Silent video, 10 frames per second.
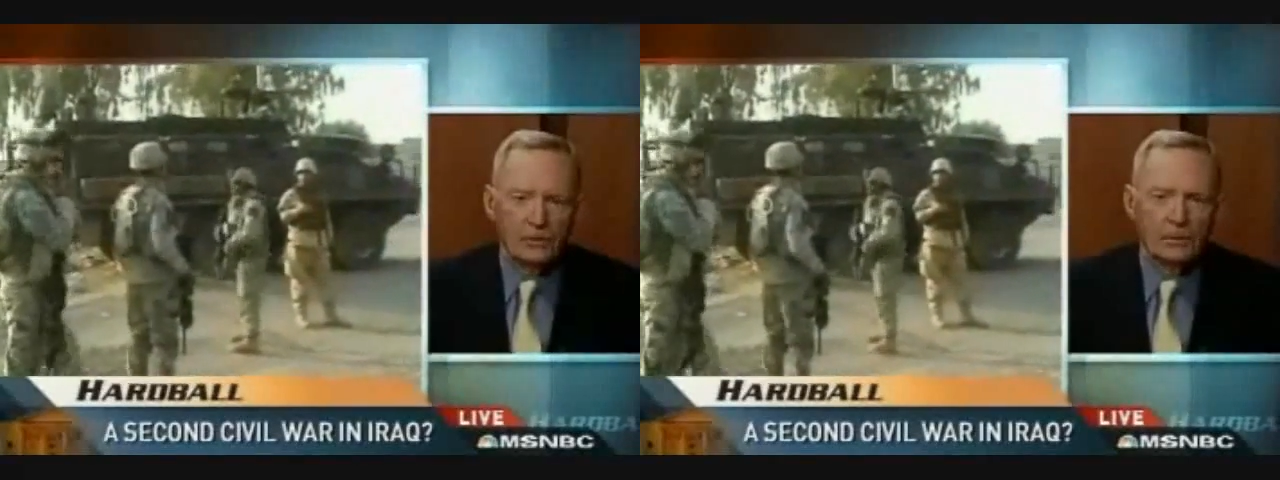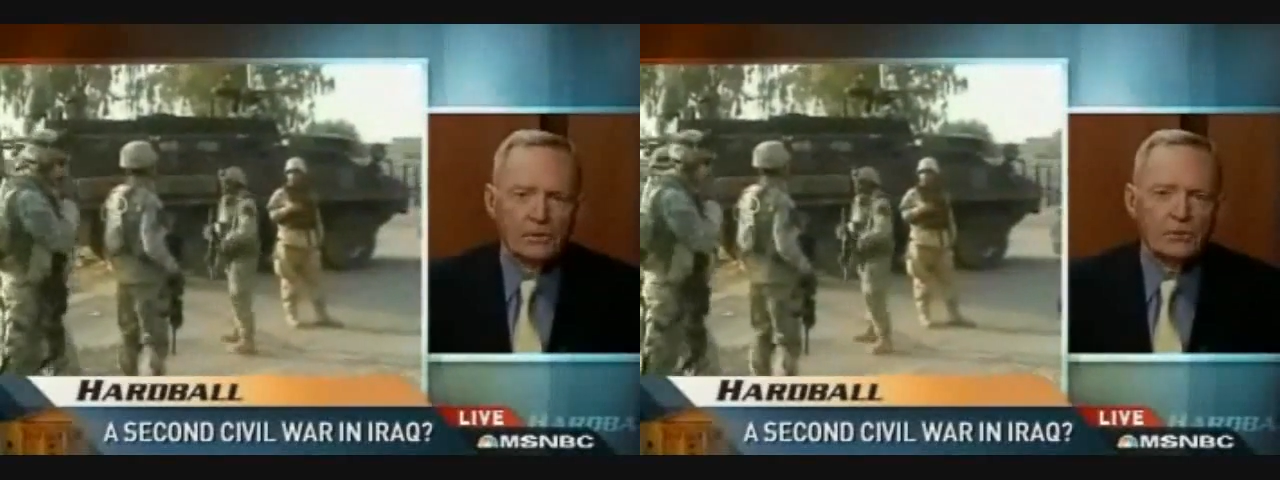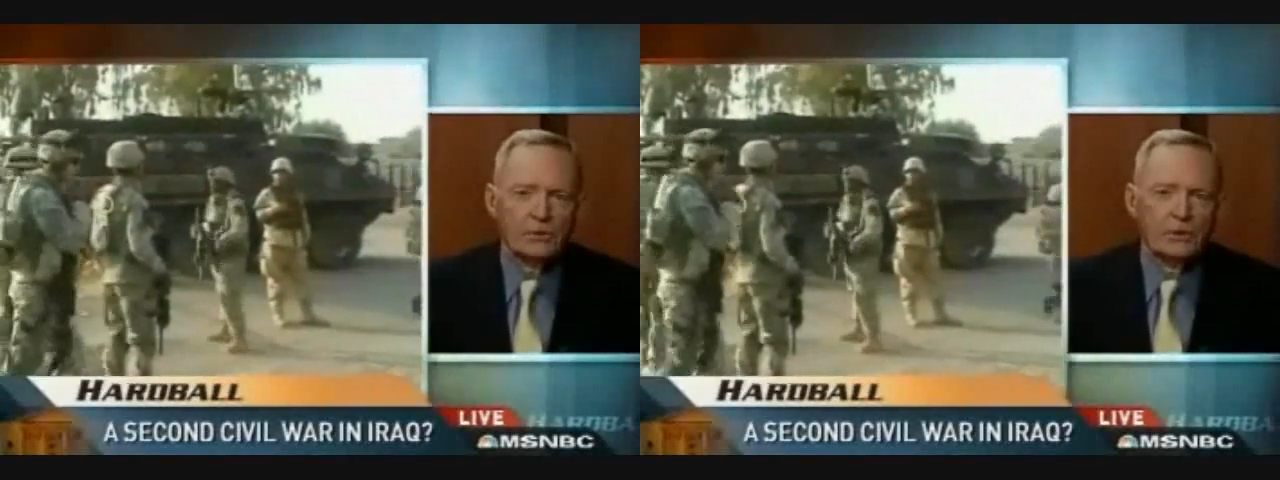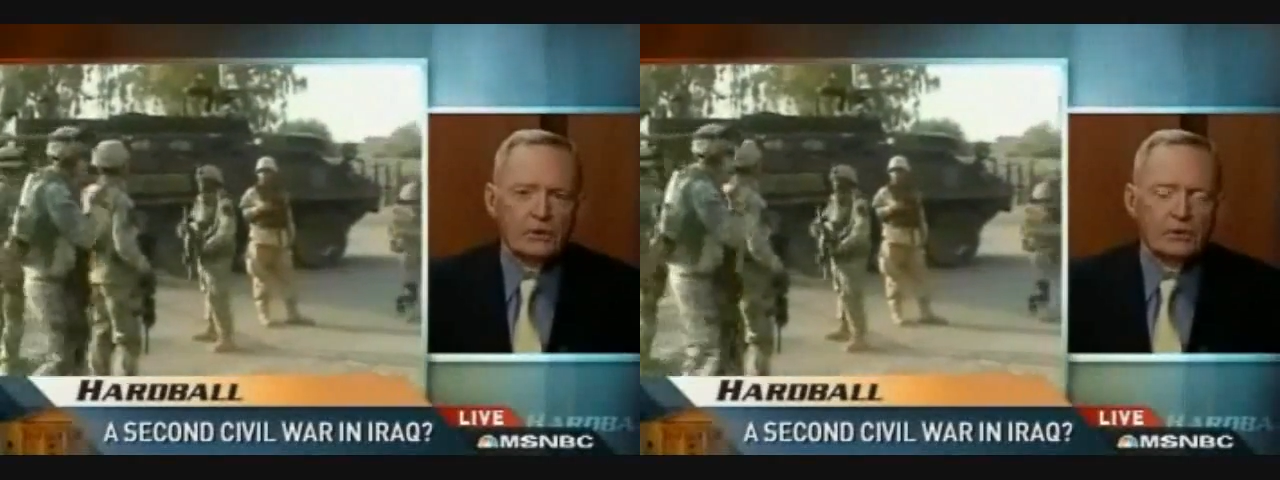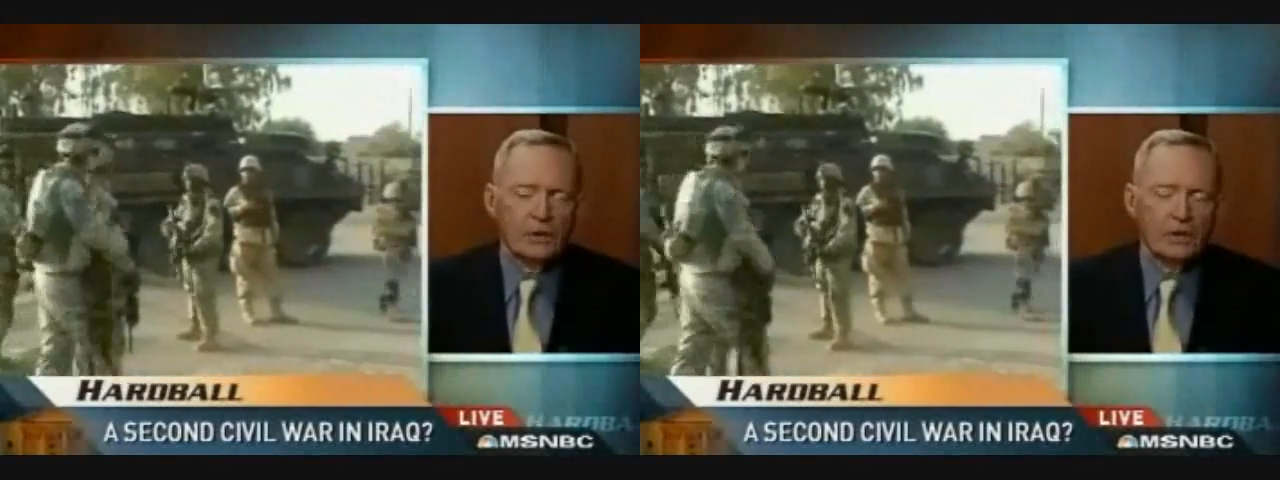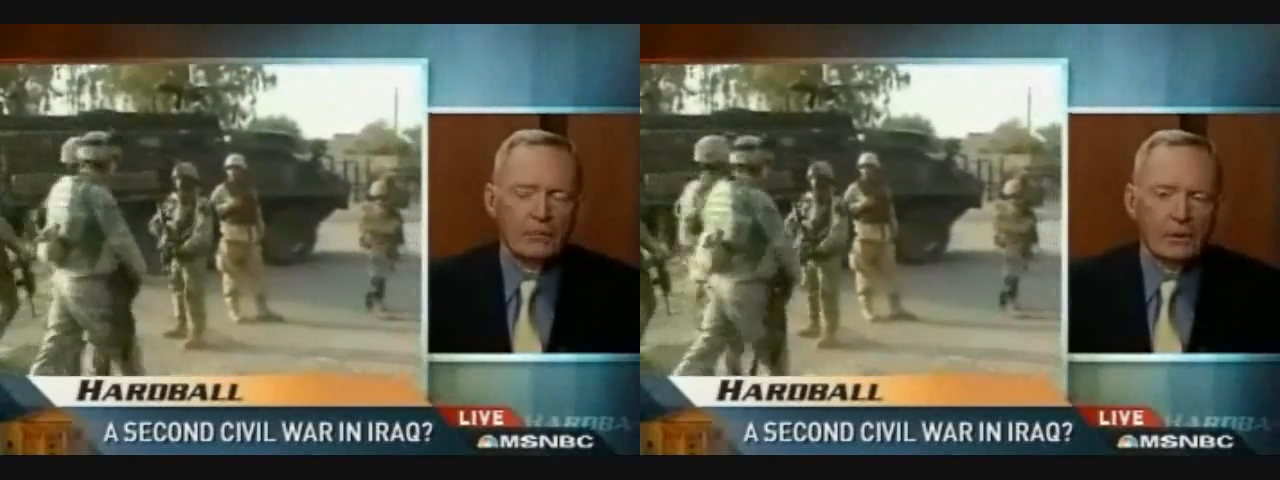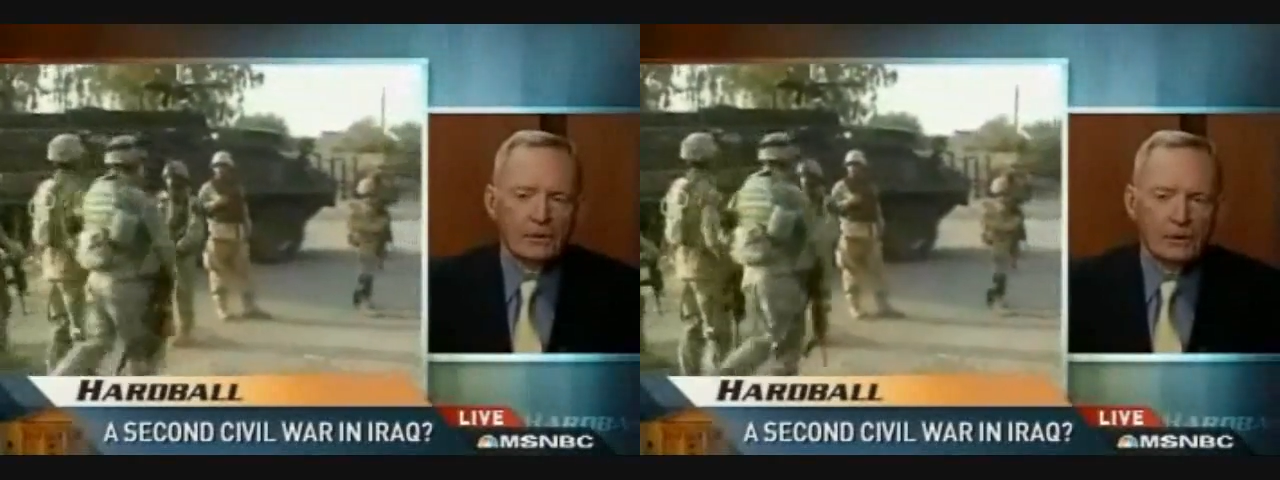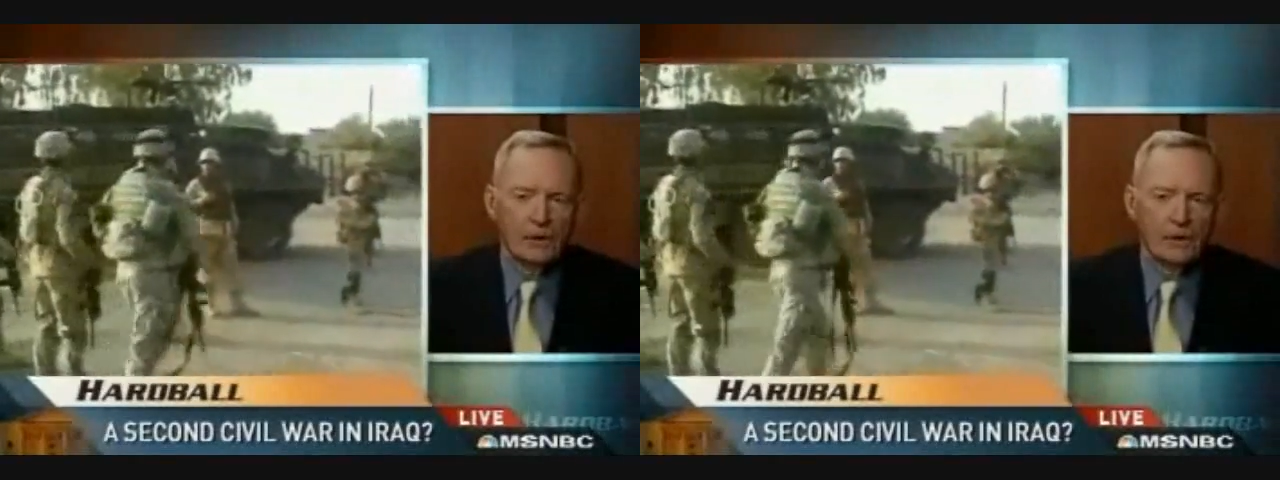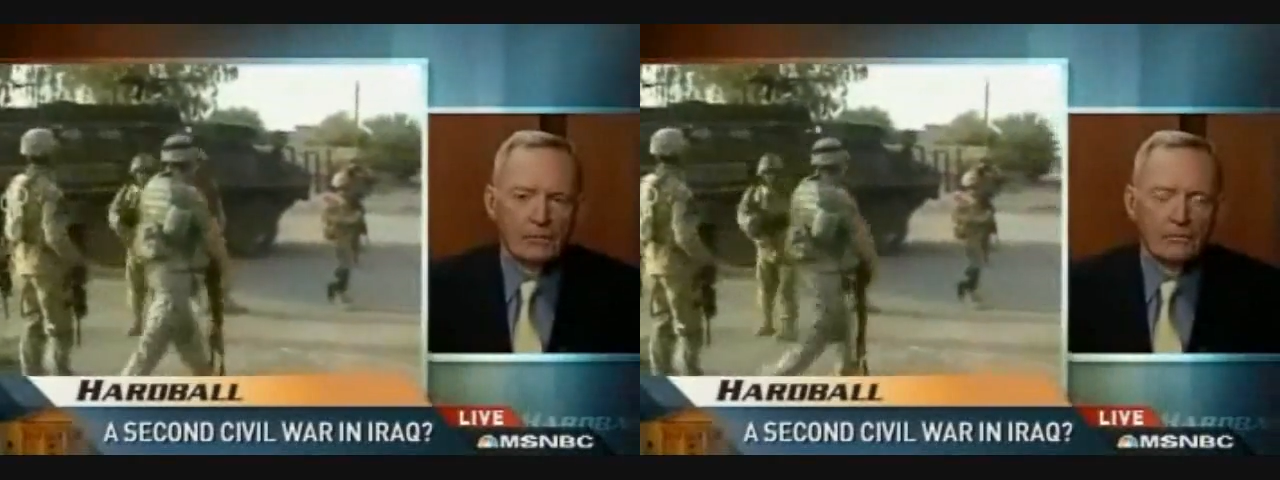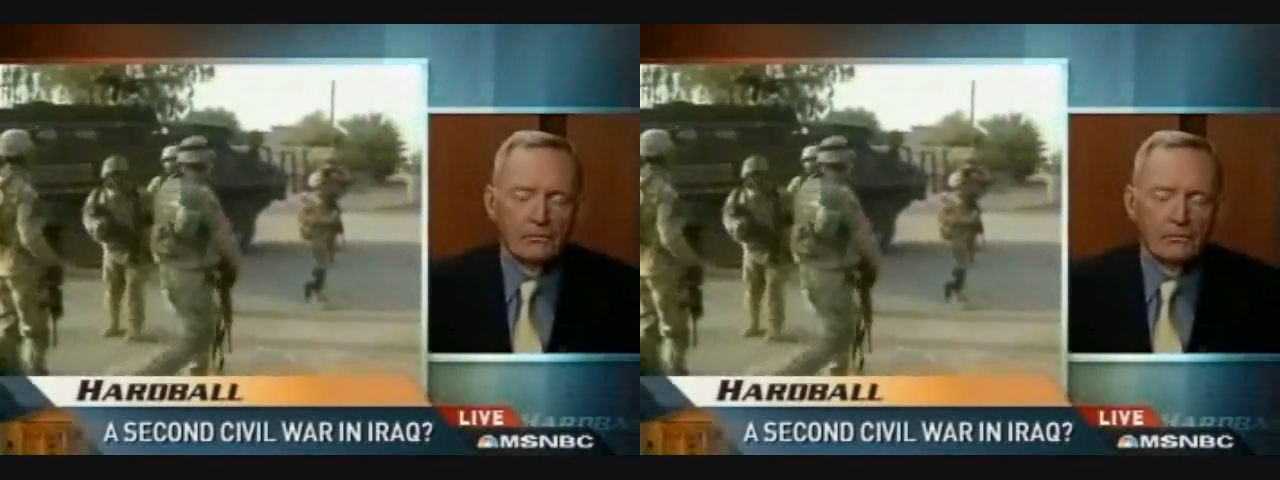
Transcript: by city and town by town,